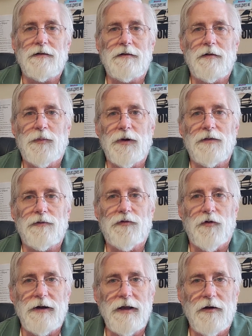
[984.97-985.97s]
You put
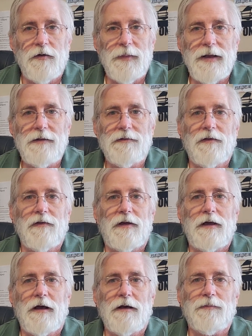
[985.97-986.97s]
300 bees in the
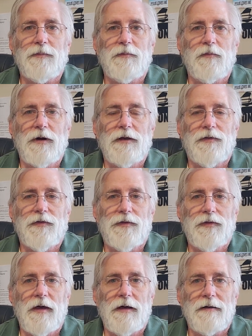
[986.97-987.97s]
cup
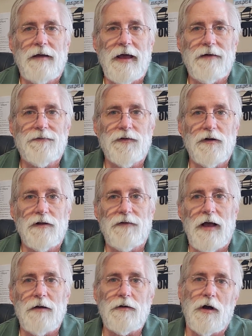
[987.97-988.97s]
with half full of
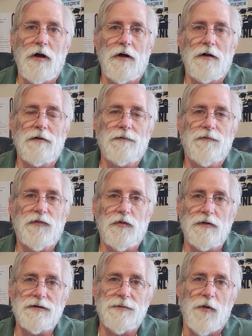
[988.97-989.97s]
alcohol,
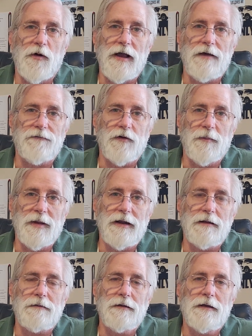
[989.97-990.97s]
swish them around for a
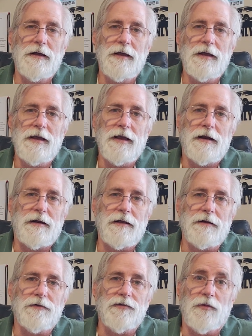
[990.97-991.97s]
minute. It
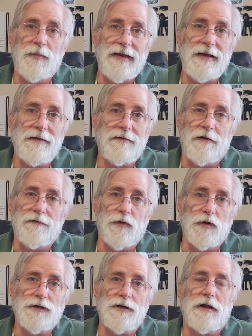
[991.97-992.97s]
kills the bees,
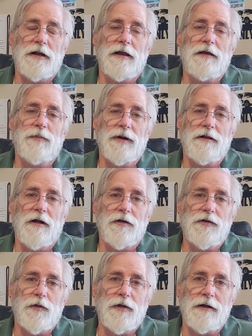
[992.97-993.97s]
unfortunately, but it
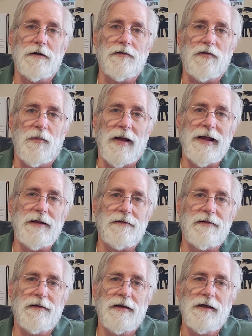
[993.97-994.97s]
also kills the
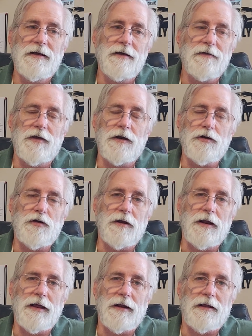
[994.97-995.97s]
mites. Then you
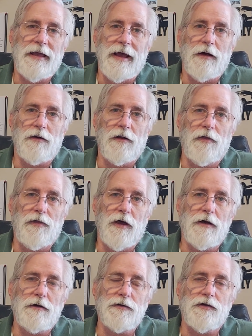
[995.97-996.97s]
can get a count on
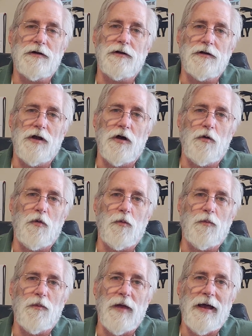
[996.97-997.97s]
those, and you know
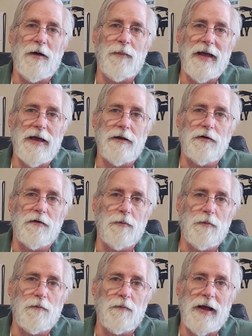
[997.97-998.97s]
how bad your
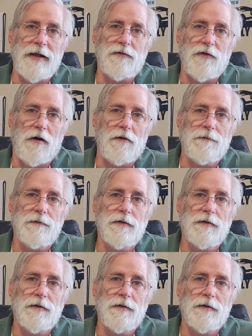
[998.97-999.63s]
mites are